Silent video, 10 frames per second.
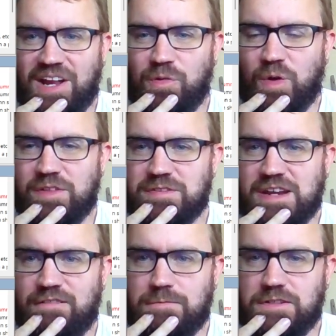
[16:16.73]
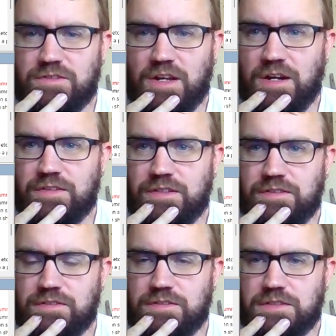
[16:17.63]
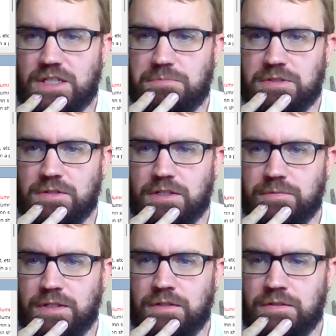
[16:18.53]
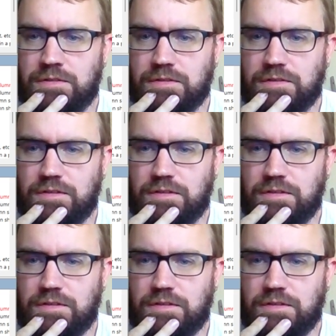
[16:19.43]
Rather than have me stare at this and just type in random letters,